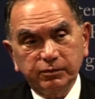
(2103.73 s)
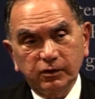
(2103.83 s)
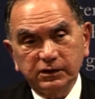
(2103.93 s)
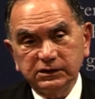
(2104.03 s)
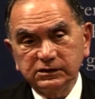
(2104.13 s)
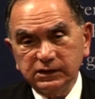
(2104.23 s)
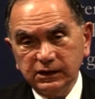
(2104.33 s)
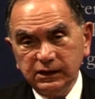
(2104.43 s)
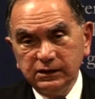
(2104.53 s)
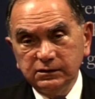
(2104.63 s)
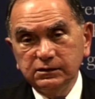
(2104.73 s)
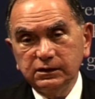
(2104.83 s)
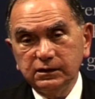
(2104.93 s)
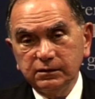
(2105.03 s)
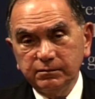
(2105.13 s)
parties in
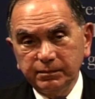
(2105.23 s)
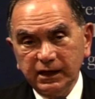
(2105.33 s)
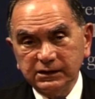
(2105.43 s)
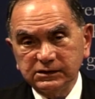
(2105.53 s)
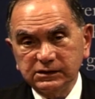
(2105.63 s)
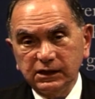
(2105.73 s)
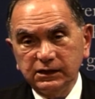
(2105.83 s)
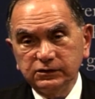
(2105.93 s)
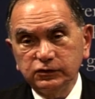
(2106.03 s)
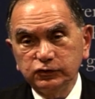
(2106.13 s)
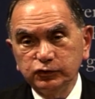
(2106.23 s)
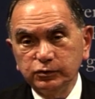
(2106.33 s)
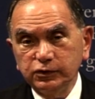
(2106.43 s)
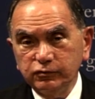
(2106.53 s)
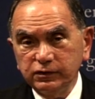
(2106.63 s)
Pakistan
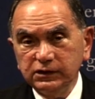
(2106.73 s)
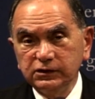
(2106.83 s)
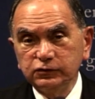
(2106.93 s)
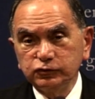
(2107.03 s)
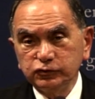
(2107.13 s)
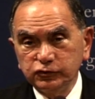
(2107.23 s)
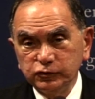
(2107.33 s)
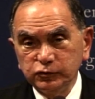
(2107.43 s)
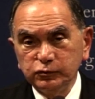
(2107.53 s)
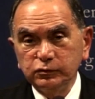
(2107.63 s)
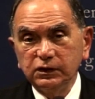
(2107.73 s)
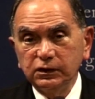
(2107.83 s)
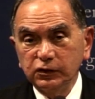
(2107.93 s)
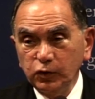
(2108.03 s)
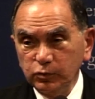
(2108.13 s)
to agree to
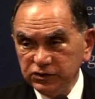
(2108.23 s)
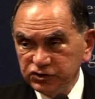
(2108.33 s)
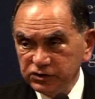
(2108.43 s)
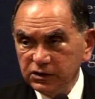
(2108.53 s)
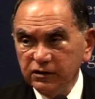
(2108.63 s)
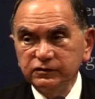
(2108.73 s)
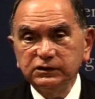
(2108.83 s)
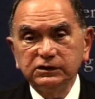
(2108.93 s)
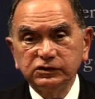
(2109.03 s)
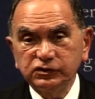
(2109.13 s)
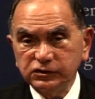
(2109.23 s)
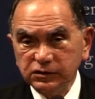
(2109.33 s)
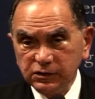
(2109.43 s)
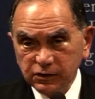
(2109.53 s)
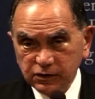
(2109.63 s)
coalition governance,
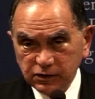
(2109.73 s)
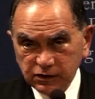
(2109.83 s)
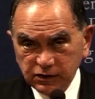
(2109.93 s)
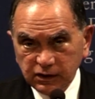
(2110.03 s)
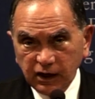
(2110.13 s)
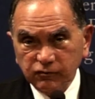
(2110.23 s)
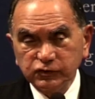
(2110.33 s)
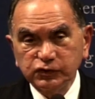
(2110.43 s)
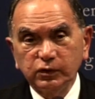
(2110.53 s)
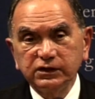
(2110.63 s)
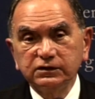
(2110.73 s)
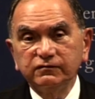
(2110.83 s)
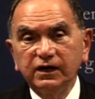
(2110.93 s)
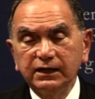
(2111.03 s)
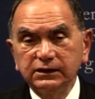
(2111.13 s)
not resorting to
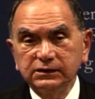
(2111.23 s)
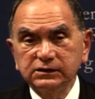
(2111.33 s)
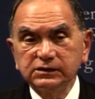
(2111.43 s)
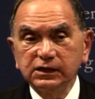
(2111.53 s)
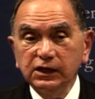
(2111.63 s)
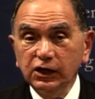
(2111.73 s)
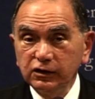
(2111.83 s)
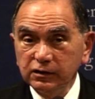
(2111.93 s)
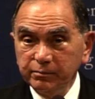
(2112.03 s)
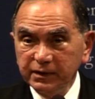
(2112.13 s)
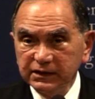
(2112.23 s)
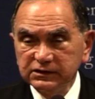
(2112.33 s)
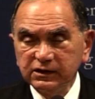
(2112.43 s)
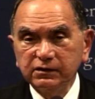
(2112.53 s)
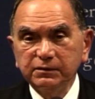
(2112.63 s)
violence, the
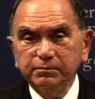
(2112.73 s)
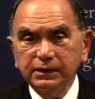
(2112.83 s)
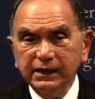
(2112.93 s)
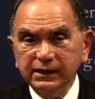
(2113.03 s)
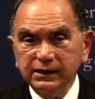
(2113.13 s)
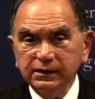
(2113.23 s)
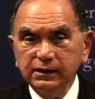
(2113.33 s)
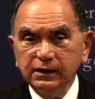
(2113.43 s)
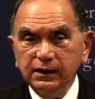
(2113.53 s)
military playing